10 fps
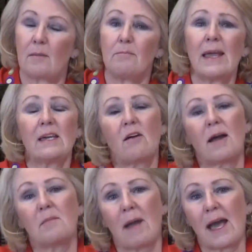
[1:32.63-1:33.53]
Make it
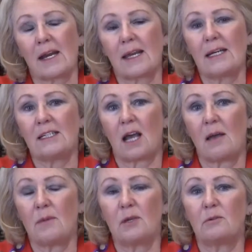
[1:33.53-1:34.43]
automatic.
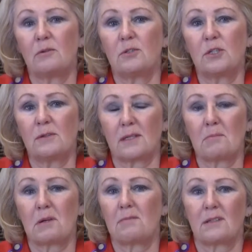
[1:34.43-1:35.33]
Anytime you do
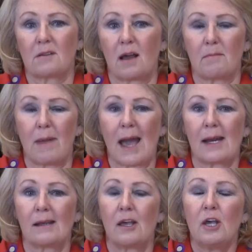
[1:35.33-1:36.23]
something that's
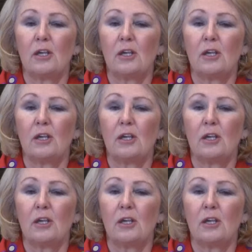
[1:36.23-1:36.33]
automatic,